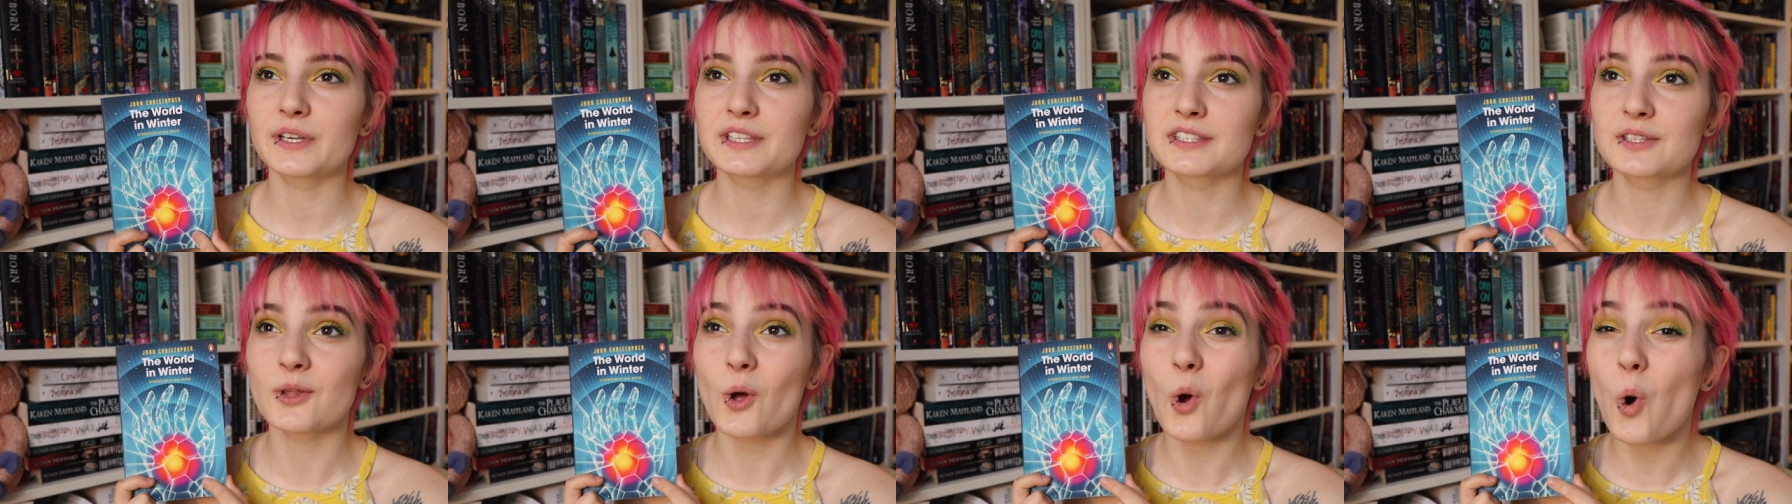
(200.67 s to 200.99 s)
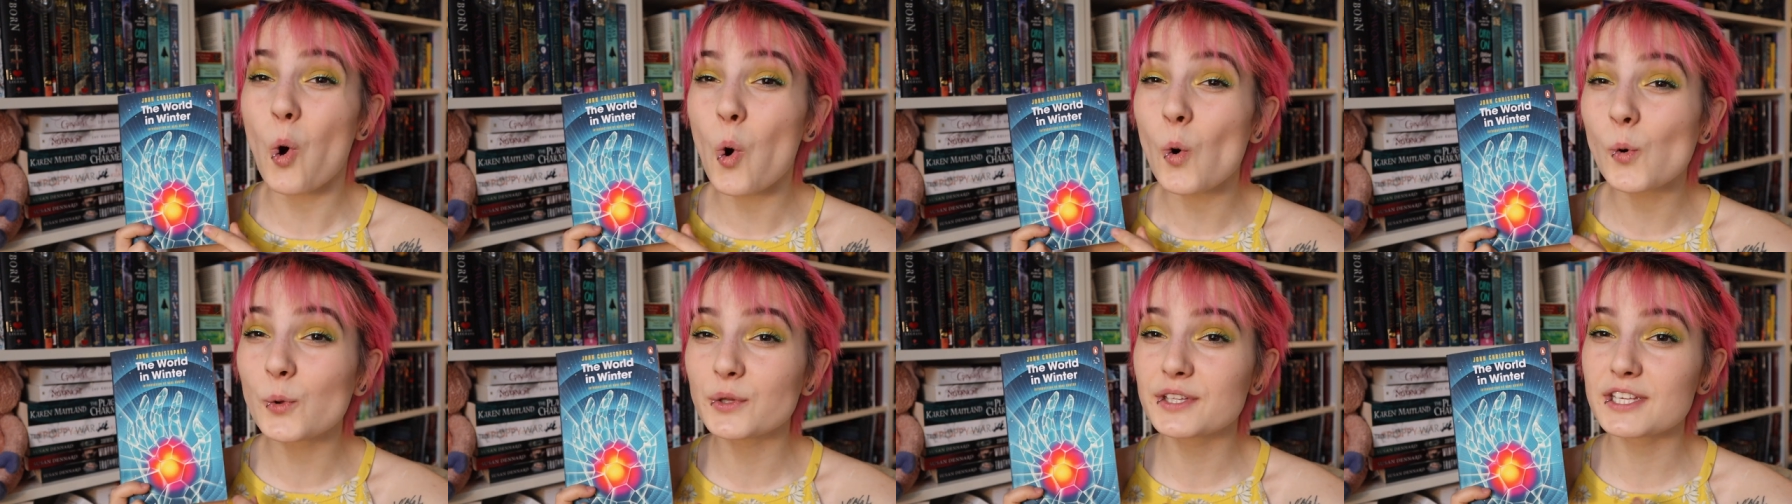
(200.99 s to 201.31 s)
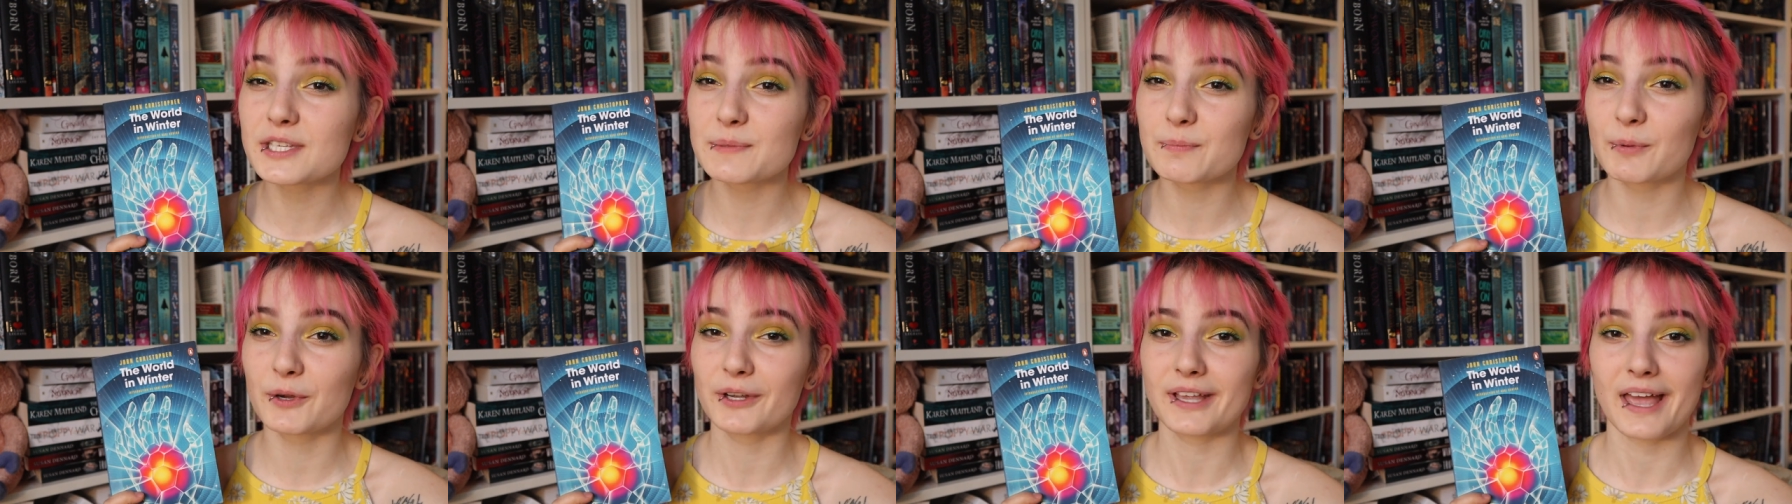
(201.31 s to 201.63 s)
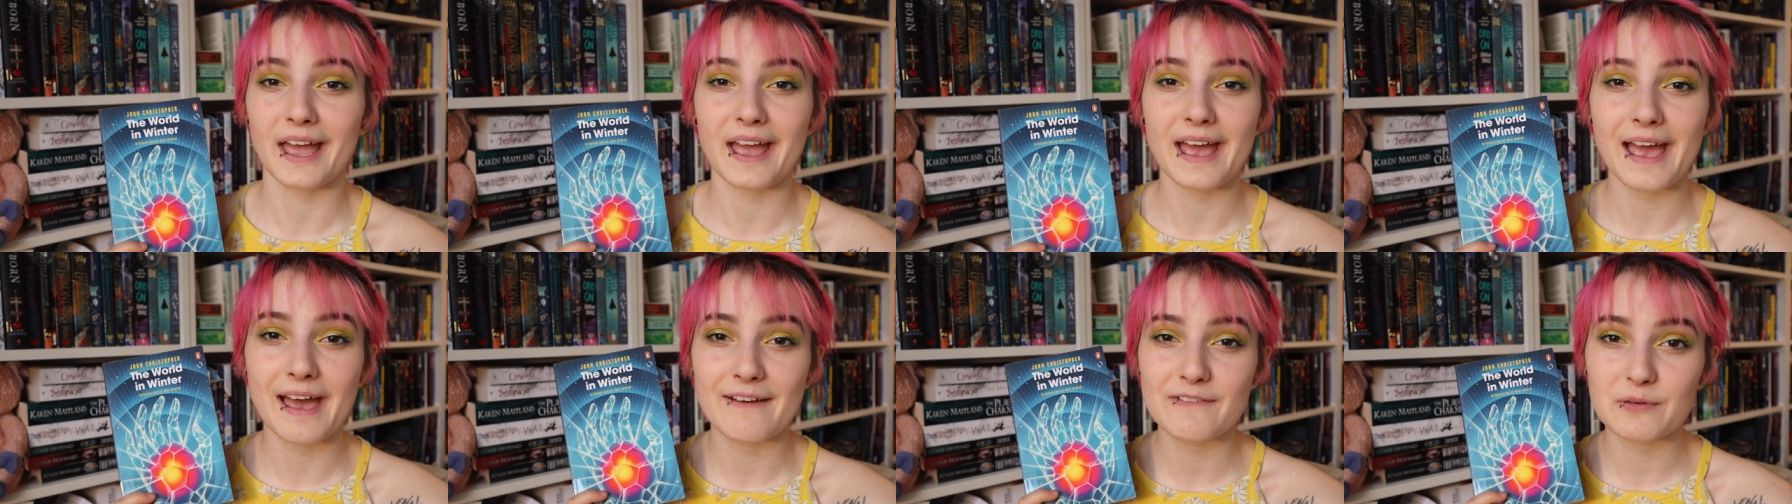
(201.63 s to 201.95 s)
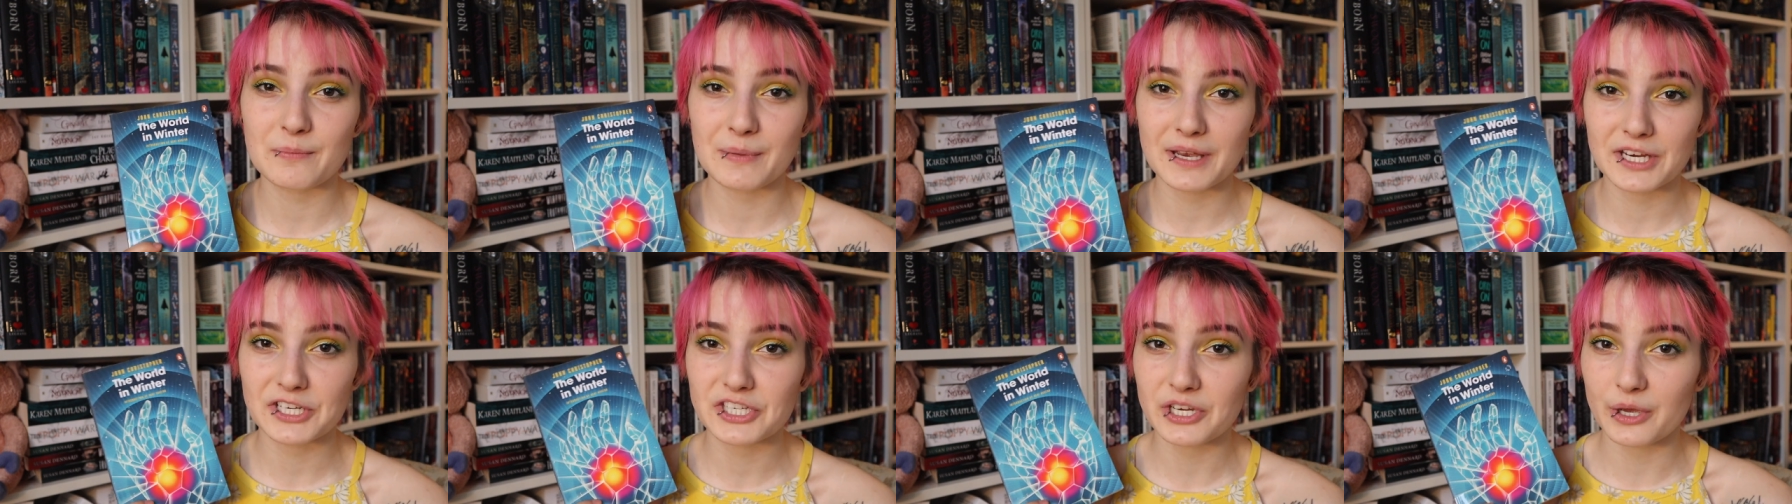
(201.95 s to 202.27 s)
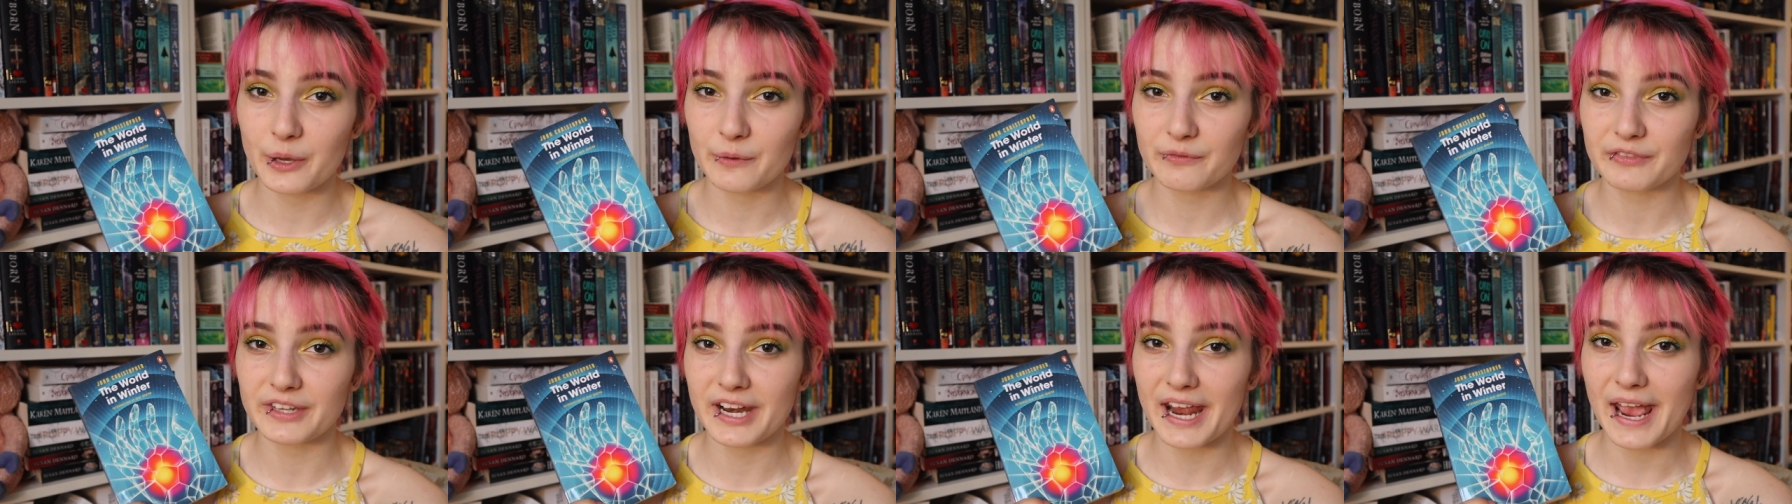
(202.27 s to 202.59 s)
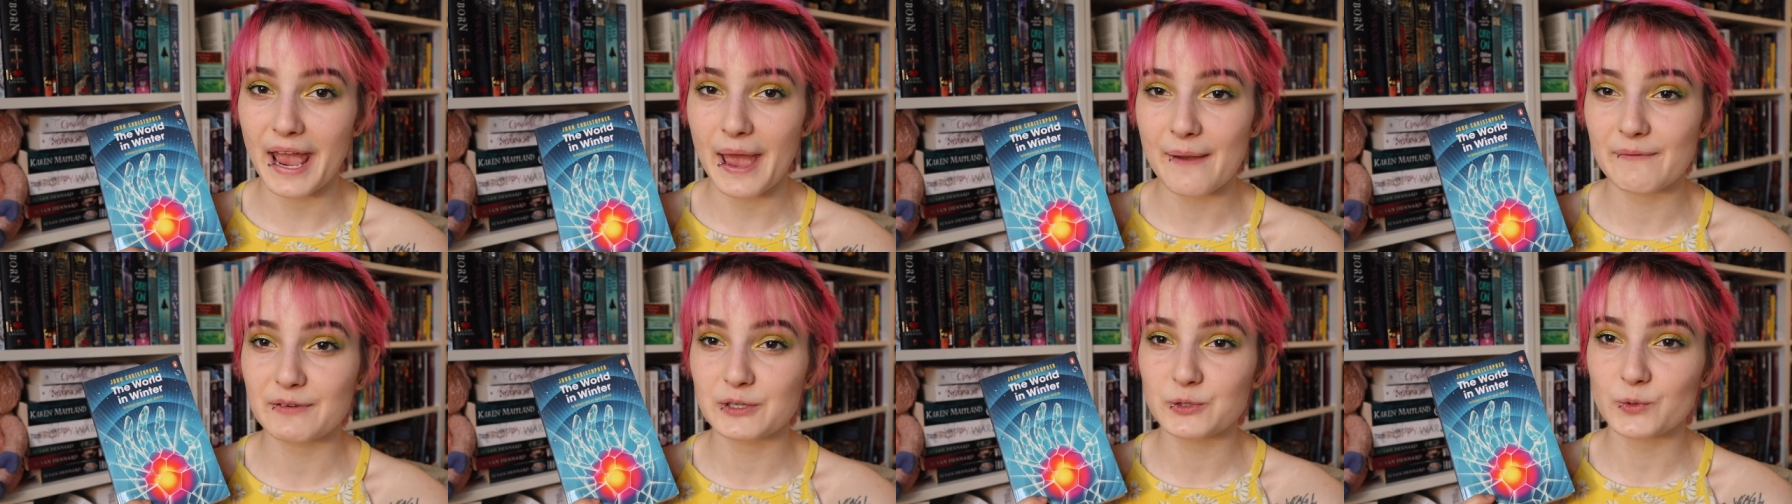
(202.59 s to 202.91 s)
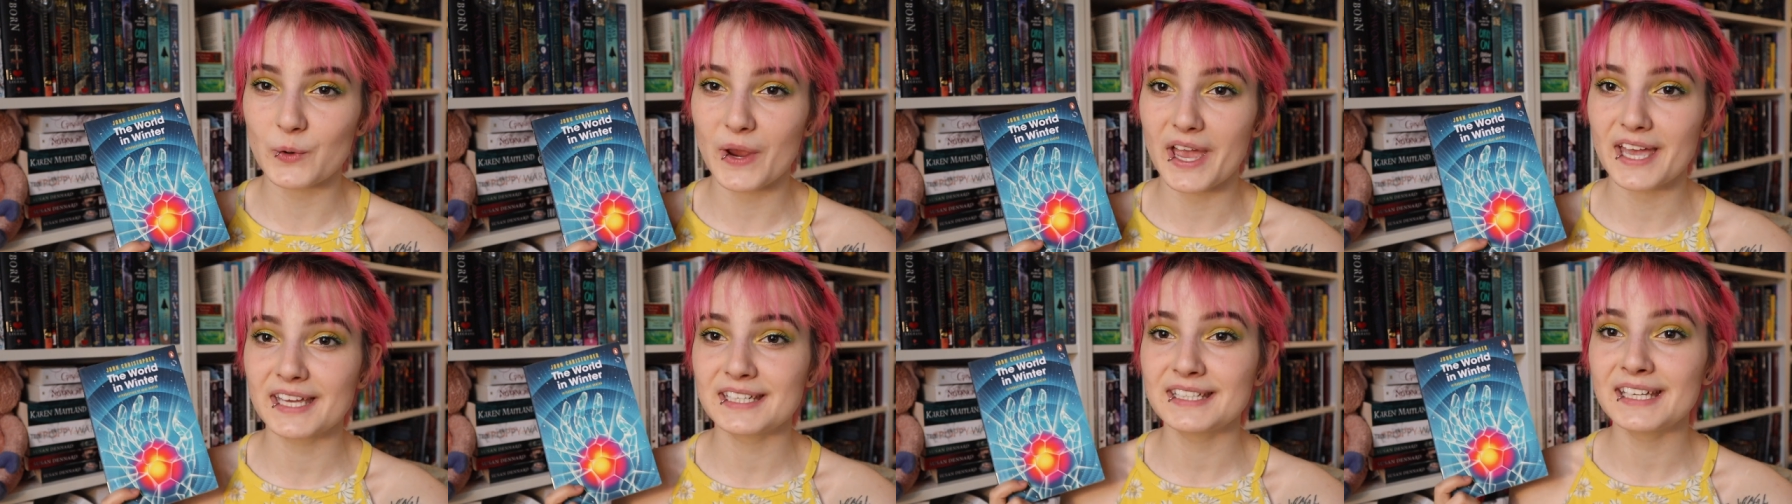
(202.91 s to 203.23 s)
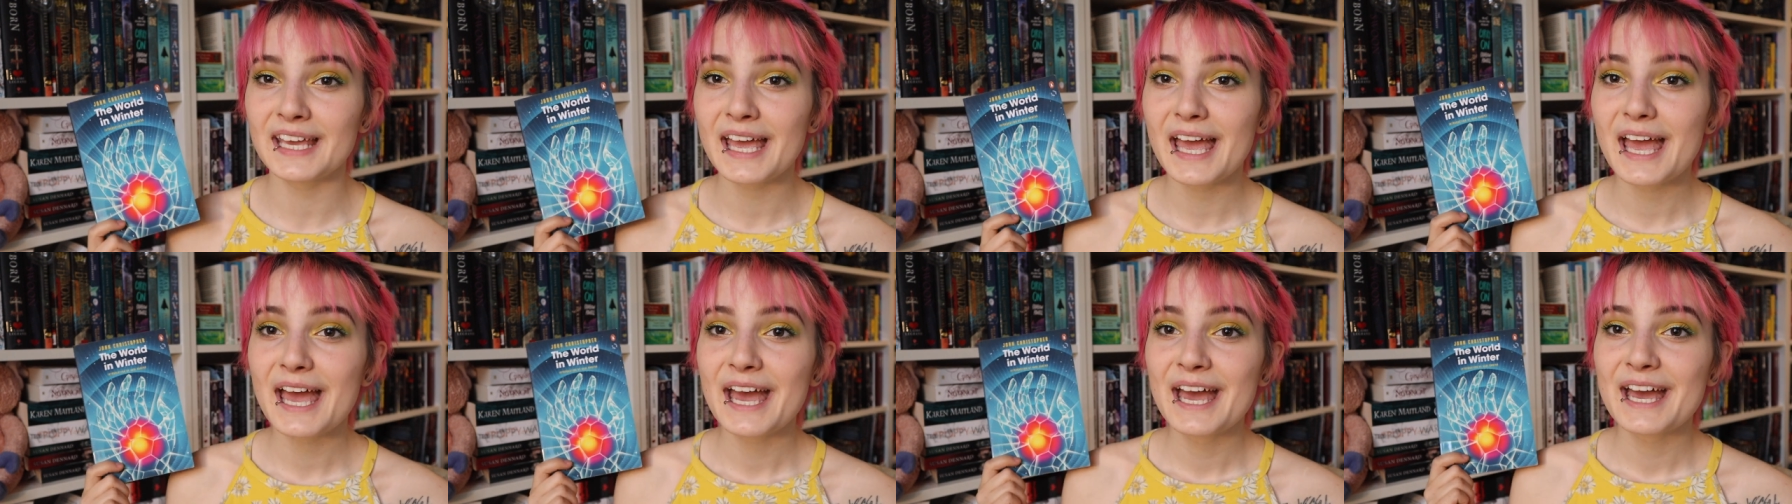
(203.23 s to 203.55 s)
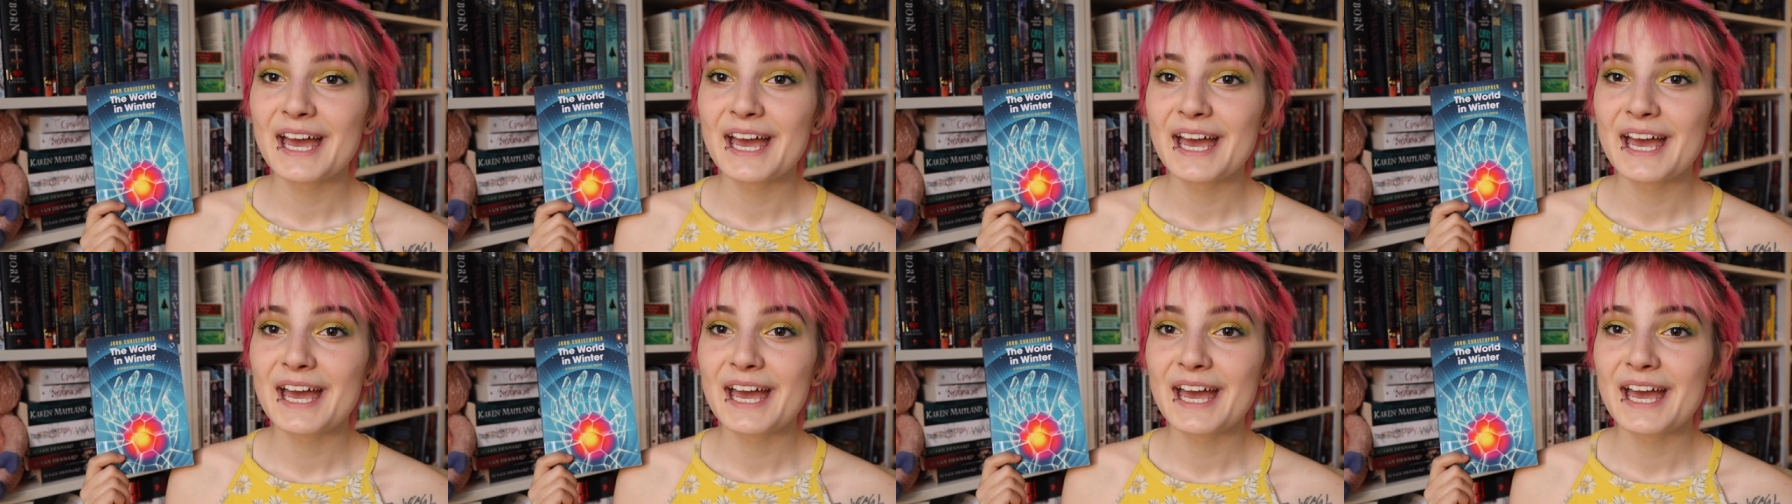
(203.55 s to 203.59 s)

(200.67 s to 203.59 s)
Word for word: It's the oldest book I have on my shelf that I haven't read.